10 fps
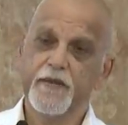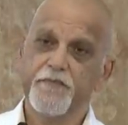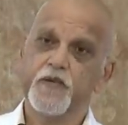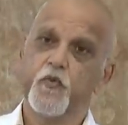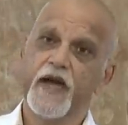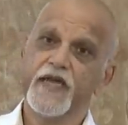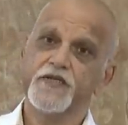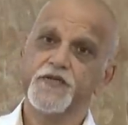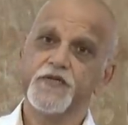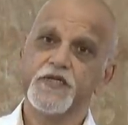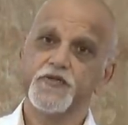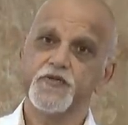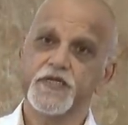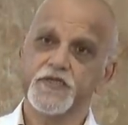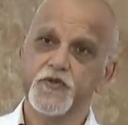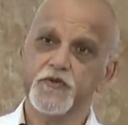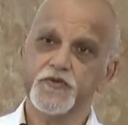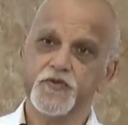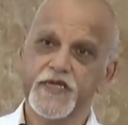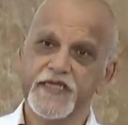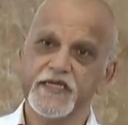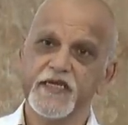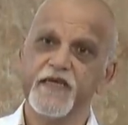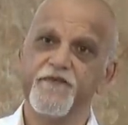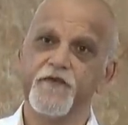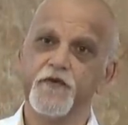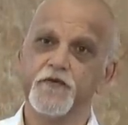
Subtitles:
But why do you need to resort to hitting if you